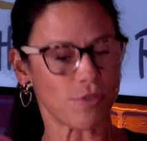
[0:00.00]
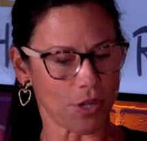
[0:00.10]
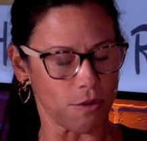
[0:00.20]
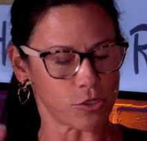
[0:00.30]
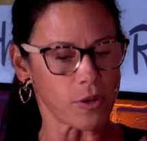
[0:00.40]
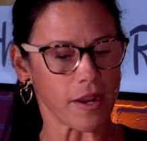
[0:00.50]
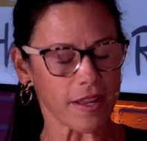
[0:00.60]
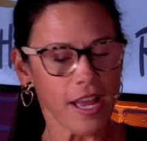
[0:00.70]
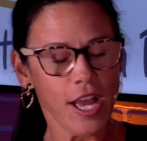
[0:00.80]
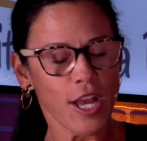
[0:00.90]
Drug.
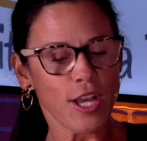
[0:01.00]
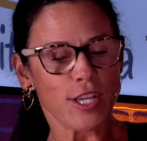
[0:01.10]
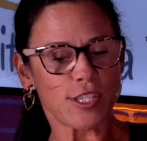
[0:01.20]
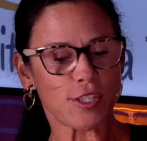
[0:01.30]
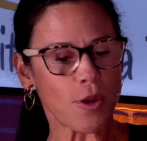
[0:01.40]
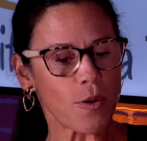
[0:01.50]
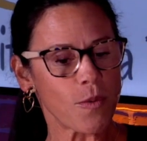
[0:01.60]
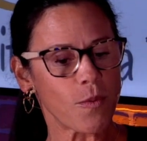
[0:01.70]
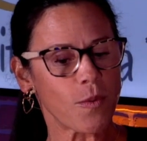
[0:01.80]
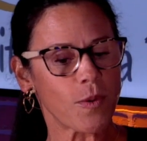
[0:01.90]

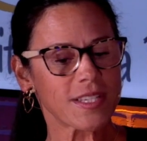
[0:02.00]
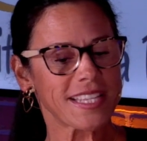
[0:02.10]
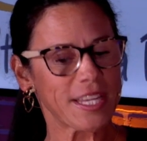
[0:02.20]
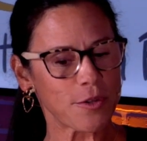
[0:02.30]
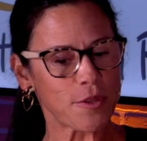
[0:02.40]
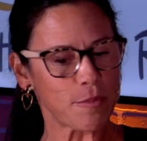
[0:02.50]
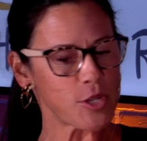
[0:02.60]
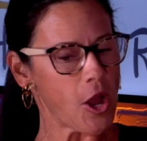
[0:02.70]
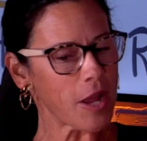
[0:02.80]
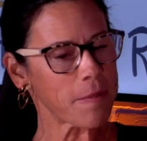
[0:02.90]
So to hear them
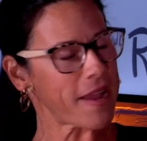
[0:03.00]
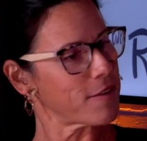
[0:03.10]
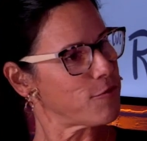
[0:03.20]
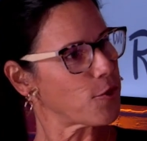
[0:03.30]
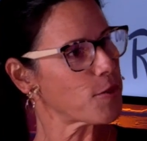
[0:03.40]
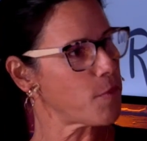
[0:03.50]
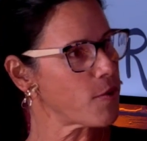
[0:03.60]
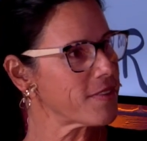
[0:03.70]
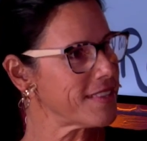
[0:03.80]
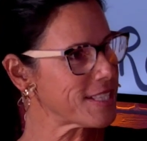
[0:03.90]
talk back and forth,
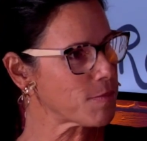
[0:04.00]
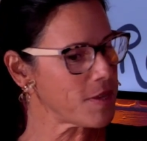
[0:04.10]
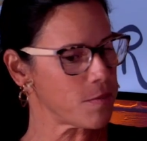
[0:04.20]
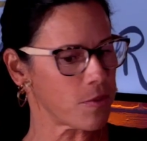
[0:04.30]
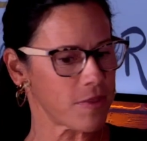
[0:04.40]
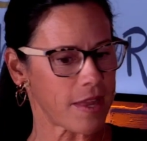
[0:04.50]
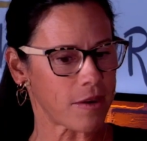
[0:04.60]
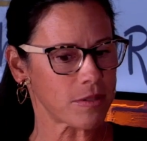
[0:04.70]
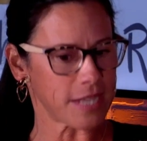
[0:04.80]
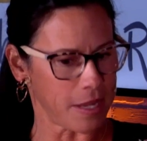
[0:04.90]
both of these people that
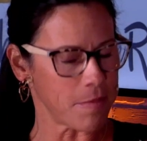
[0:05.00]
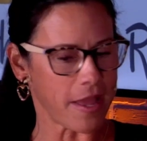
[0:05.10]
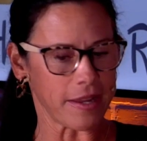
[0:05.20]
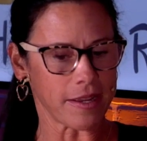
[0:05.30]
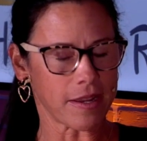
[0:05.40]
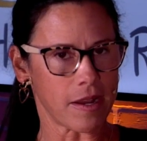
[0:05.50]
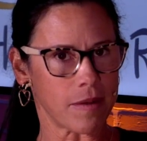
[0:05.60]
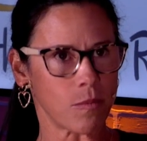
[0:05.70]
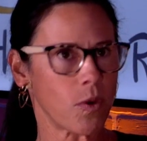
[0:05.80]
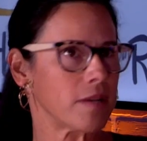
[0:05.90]
are diabetic,
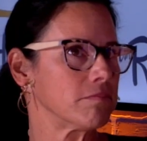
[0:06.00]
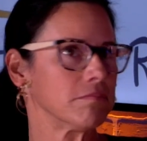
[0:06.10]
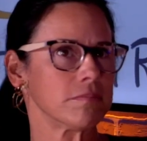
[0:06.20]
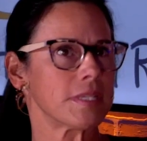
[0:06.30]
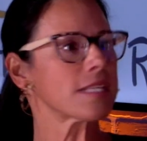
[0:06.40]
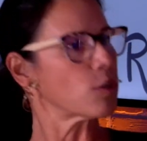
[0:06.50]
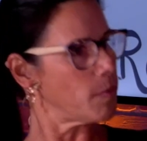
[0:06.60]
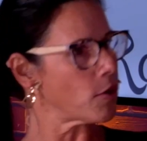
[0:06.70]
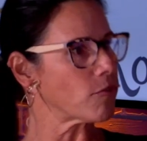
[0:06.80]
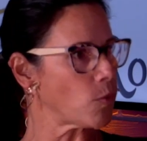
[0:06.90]
one is a little
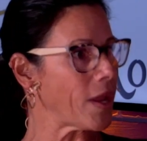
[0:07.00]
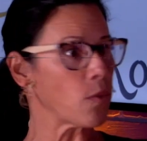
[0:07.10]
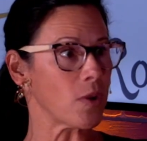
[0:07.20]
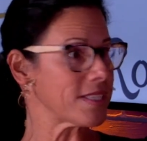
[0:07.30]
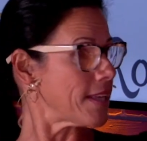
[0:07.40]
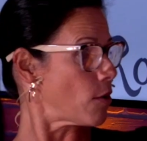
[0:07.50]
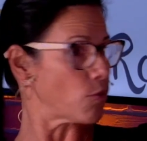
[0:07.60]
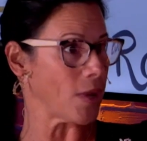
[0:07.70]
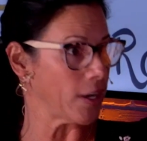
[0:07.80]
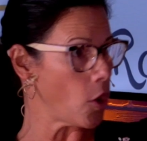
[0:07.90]
bit overweight, one's not
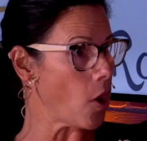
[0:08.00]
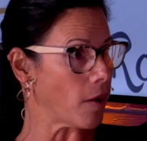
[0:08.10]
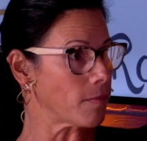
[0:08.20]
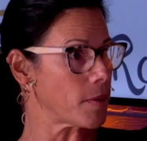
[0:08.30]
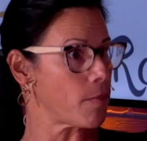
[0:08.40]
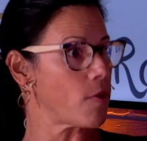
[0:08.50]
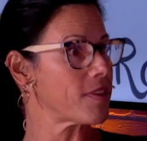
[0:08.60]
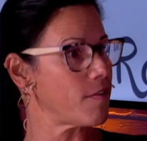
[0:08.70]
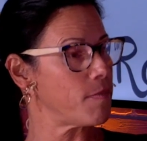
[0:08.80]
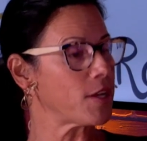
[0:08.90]
overweight at all, but both
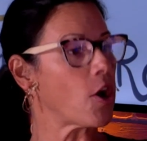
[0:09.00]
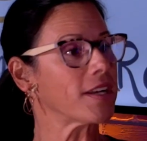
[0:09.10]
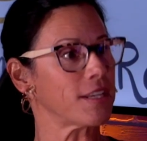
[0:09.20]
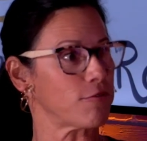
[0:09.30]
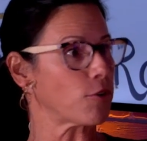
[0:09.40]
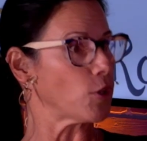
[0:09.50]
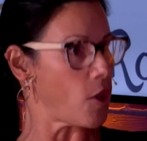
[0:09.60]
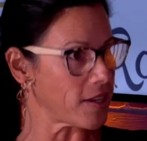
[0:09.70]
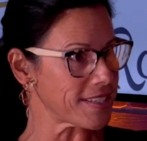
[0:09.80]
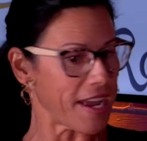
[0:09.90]
have been on it for a
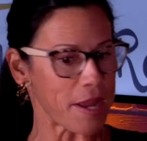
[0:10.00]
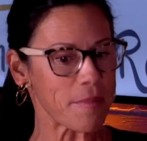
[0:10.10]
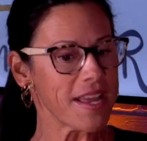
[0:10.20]
long time.